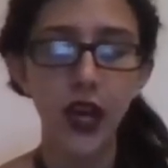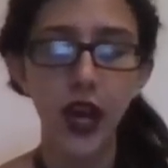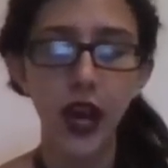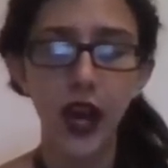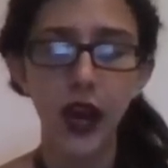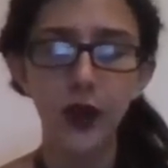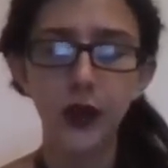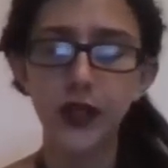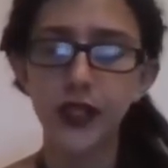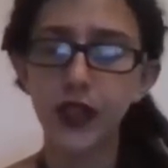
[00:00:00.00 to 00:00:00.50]

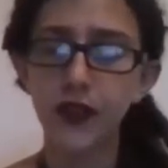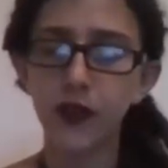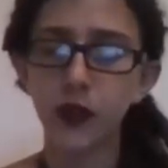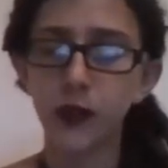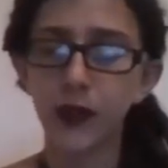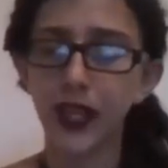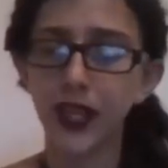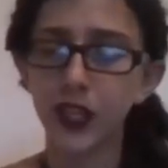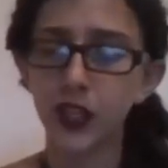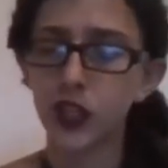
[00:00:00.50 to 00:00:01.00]
How the devil
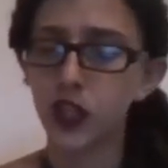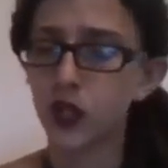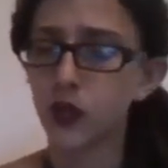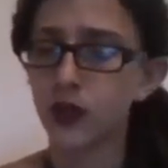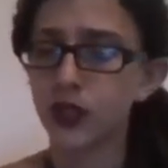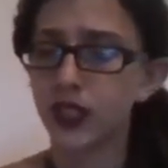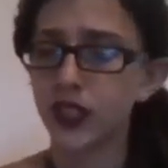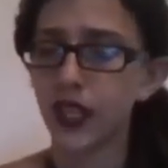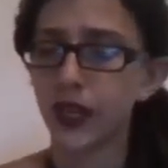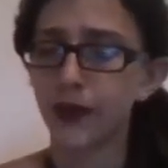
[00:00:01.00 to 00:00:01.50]
managed to
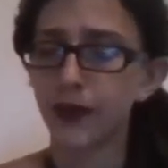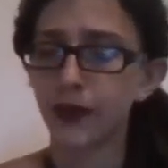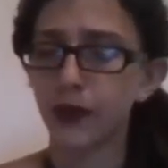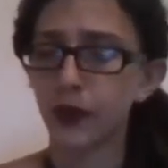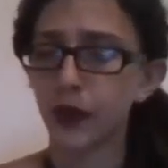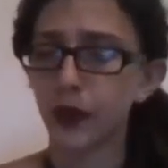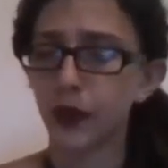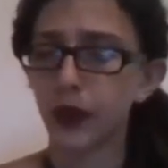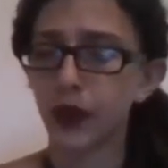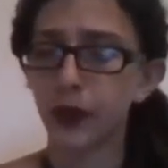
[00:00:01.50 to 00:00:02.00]
escape from
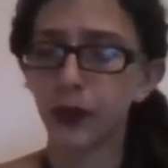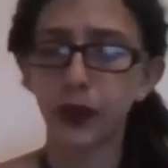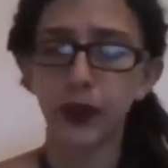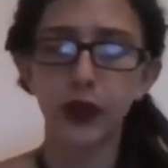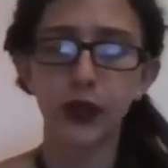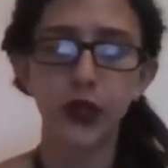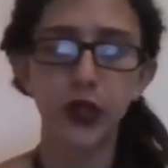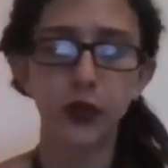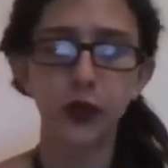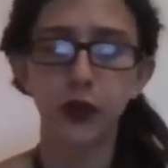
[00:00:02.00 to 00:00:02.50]
the coin
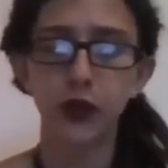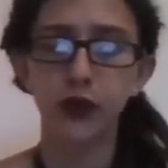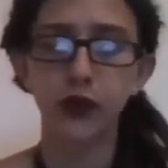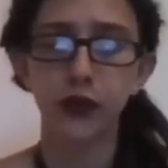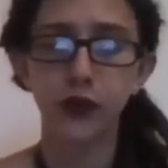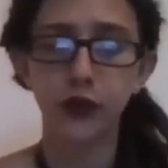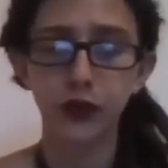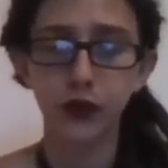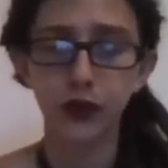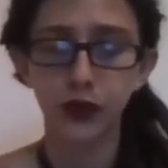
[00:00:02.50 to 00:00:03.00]
purse and
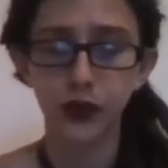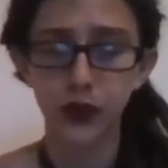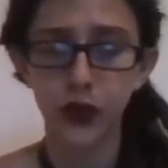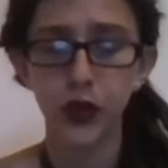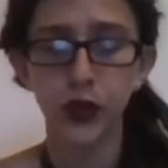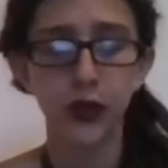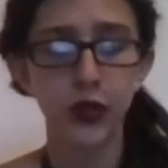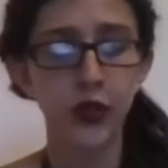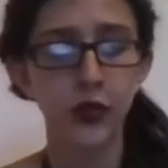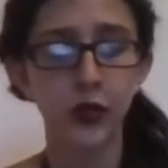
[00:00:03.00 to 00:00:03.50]

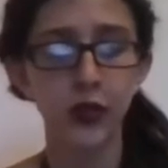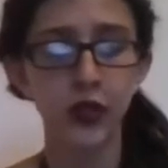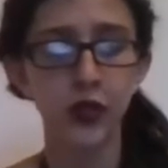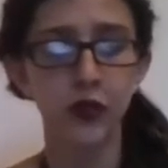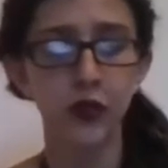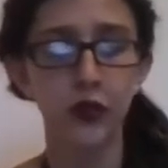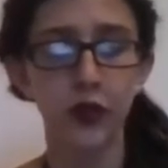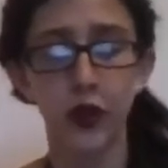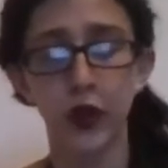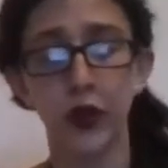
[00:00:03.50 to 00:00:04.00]
return to his
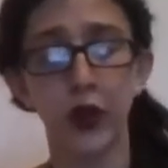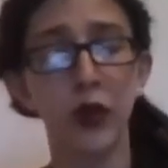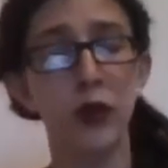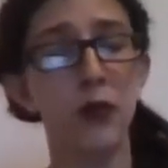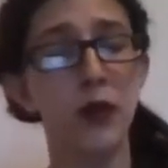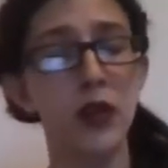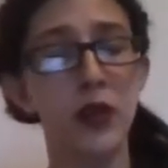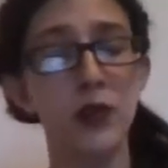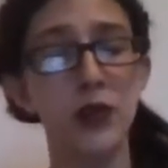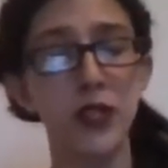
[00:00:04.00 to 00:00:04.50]
infernal
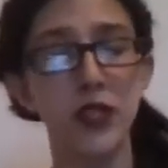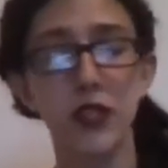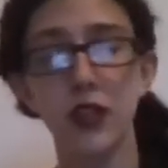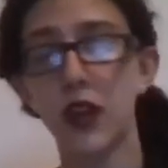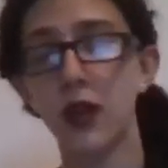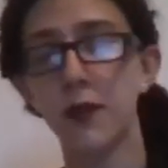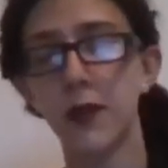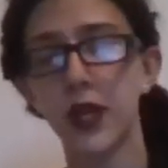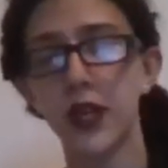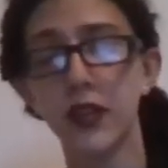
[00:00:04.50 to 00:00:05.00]
abode is
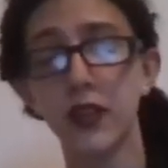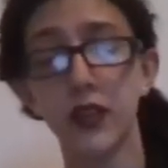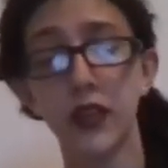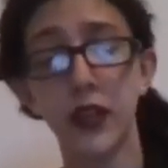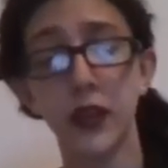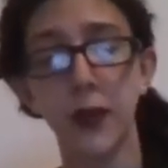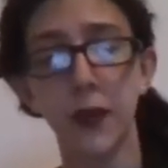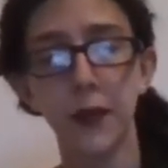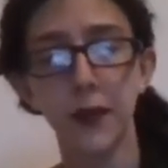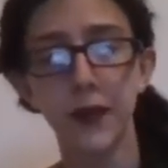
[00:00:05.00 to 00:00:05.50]
not made
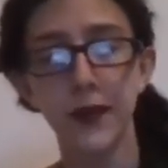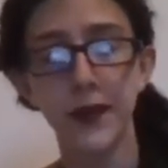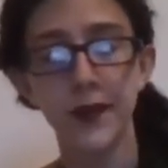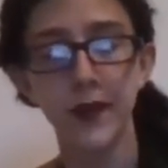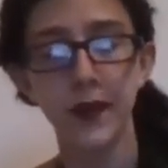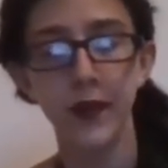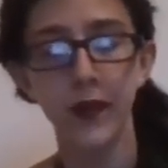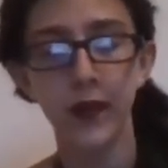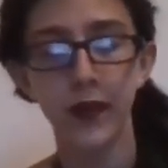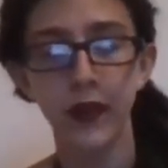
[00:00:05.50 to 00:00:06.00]
clear.
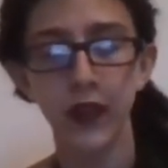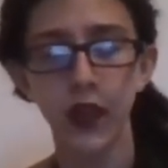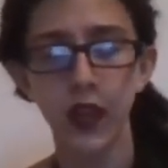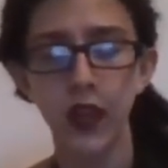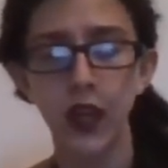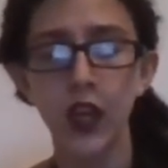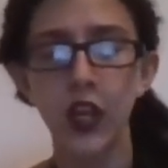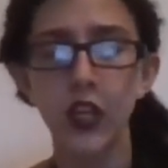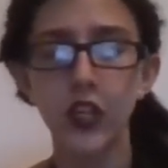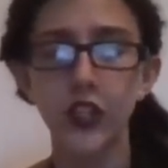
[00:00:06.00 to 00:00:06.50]

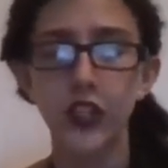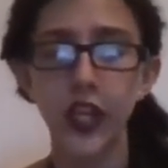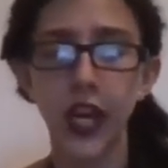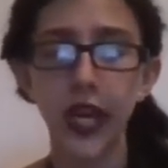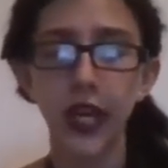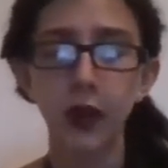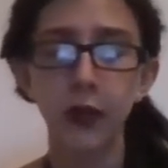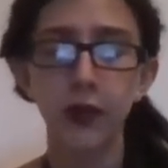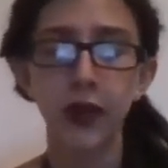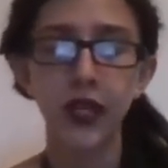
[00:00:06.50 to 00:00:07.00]

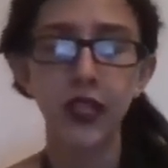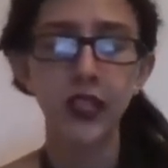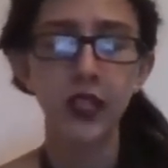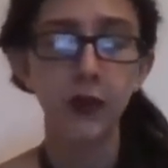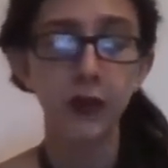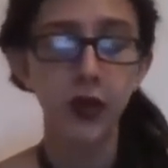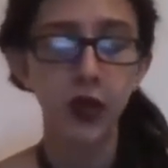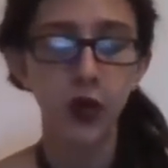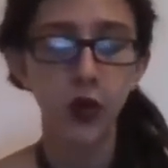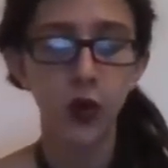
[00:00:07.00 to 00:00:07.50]
Jack picked
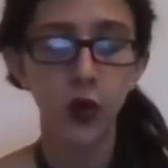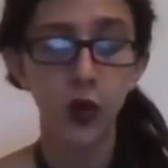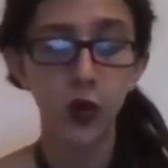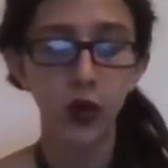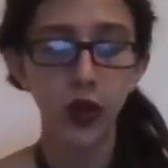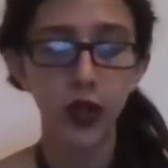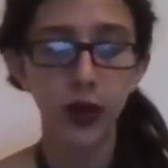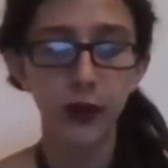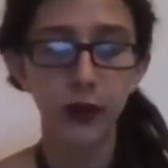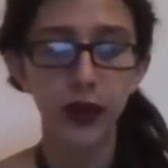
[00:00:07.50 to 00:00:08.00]
up the
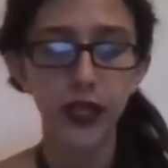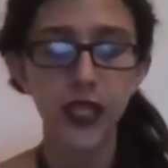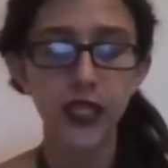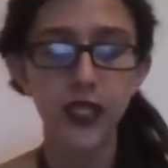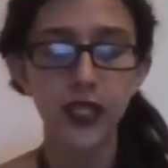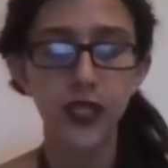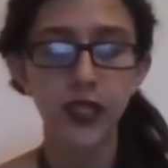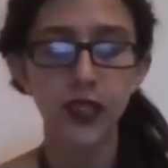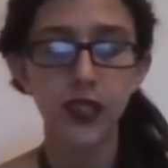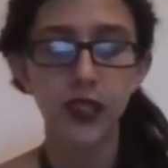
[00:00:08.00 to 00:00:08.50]
coal and
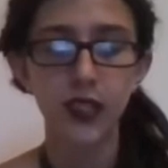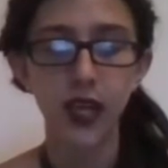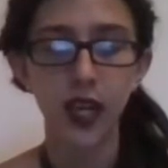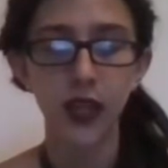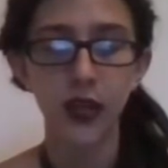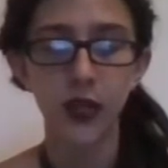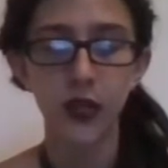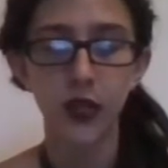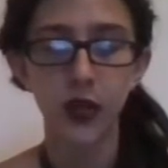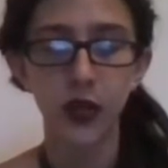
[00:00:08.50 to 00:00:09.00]
placed it
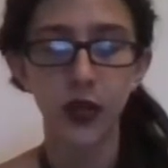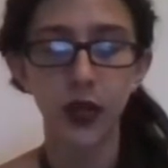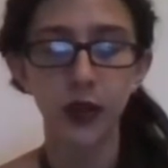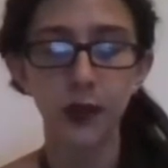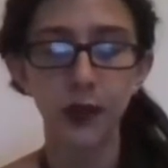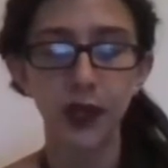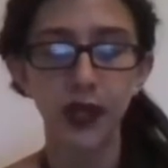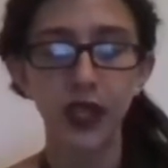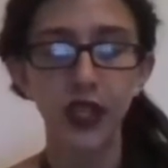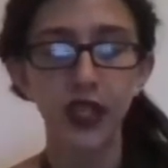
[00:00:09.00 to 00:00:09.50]
inside the turnip,